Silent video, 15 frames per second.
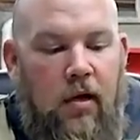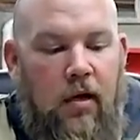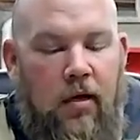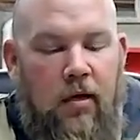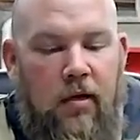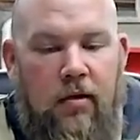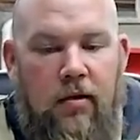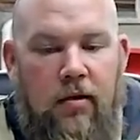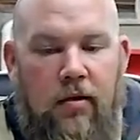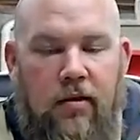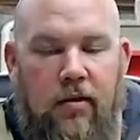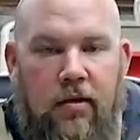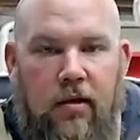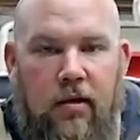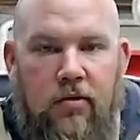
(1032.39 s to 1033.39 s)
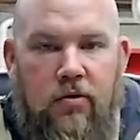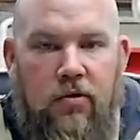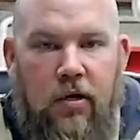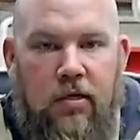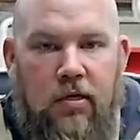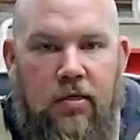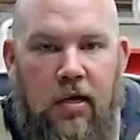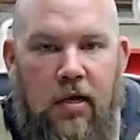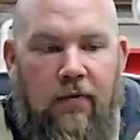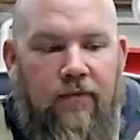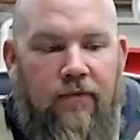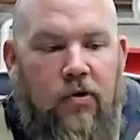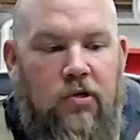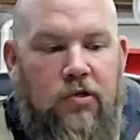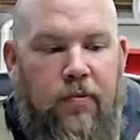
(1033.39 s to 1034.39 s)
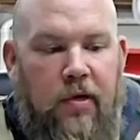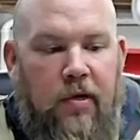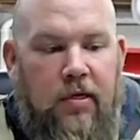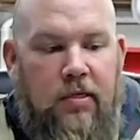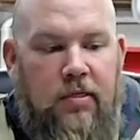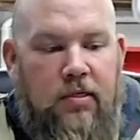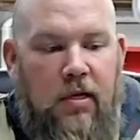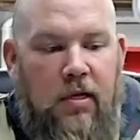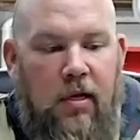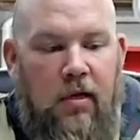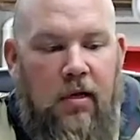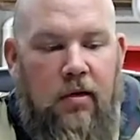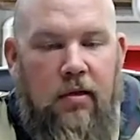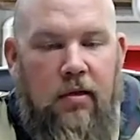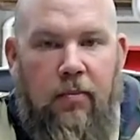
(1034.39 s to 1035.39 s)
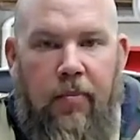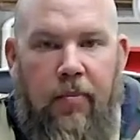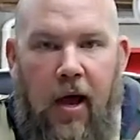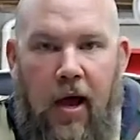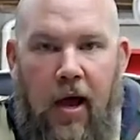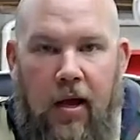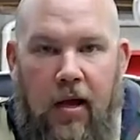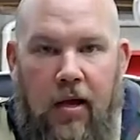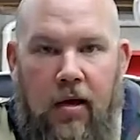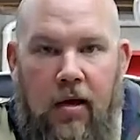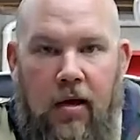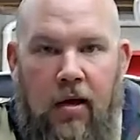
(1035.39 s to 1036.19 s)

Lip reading: in the districts and first place in the pack.